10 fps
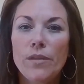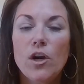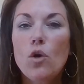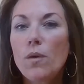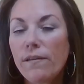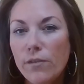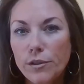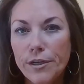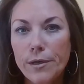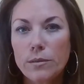their homework
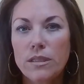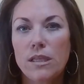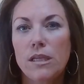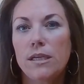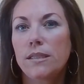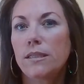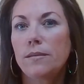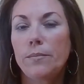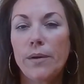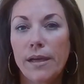folder goes in this
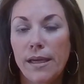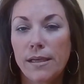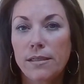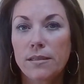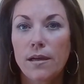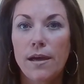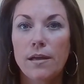bucket.